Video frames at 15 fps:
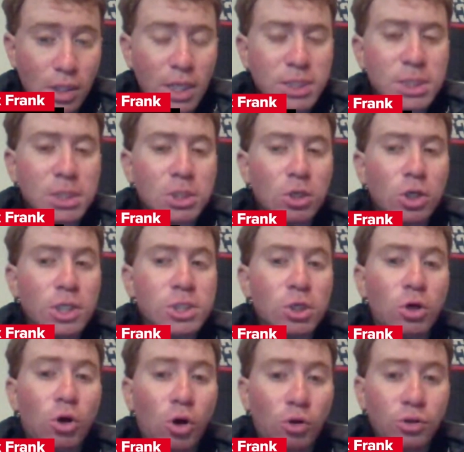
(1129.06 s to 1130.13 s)
It's
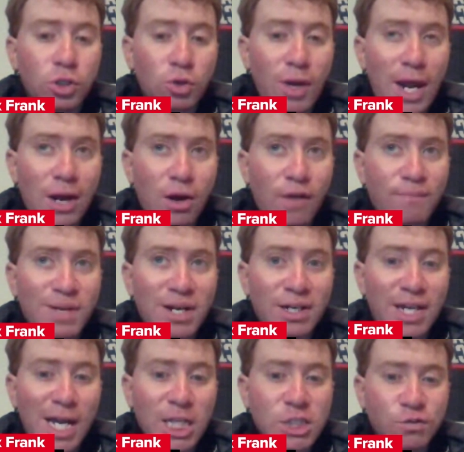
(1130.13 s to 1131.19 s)
a whole new era of
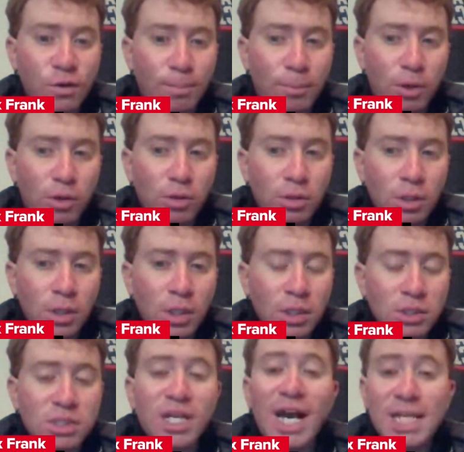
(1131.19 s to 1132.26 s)
Bearcats football.
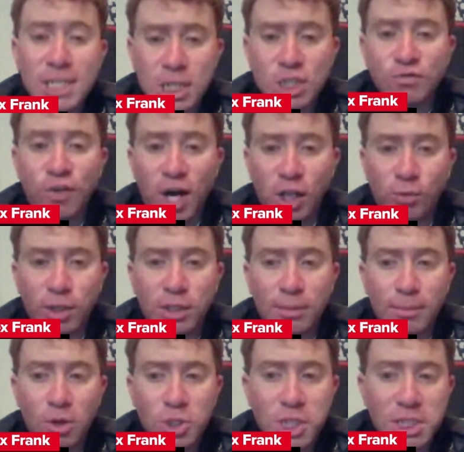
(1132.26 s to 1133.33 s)
Yes, it's following the
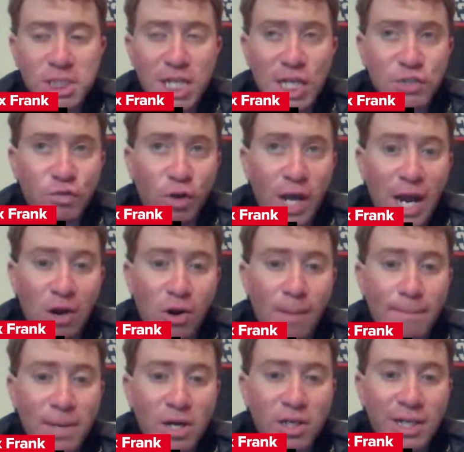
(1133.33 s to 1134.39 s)
most successful era
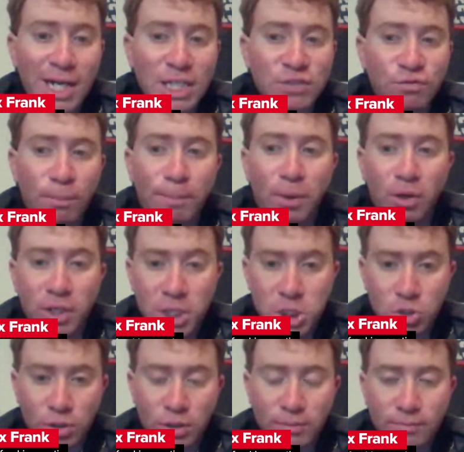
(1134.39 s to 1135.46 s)
in Bearcats football
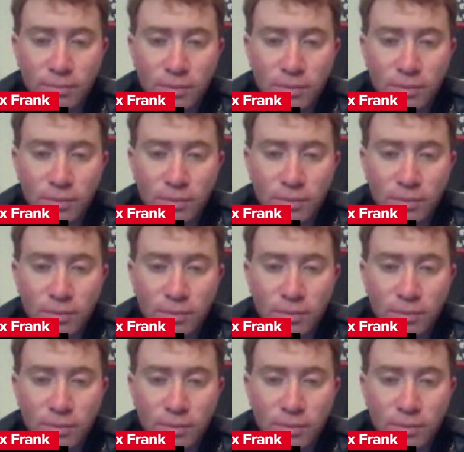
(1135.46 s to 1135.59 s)
history.